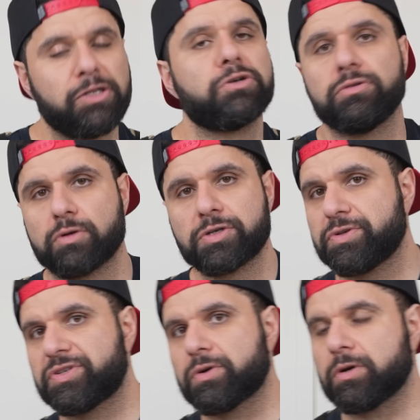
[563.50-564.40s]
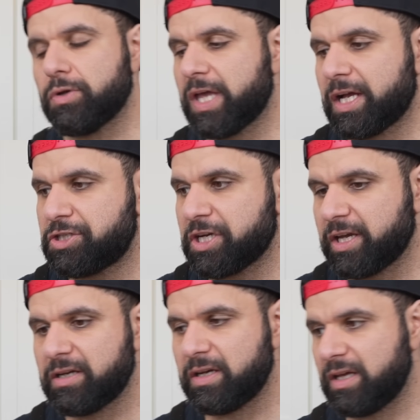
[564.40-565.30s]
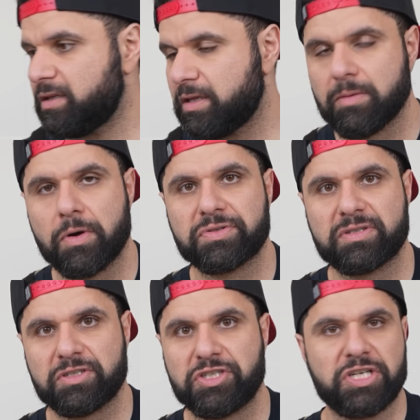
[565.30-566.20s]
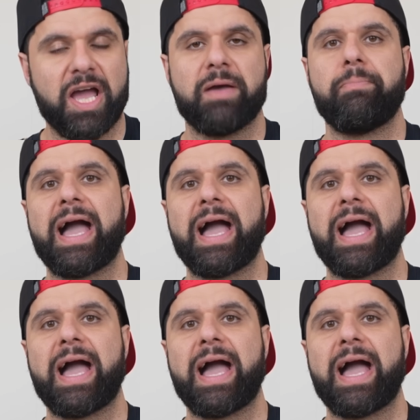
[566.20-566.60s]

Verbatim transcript: My local grocery store only had chicken in the most giant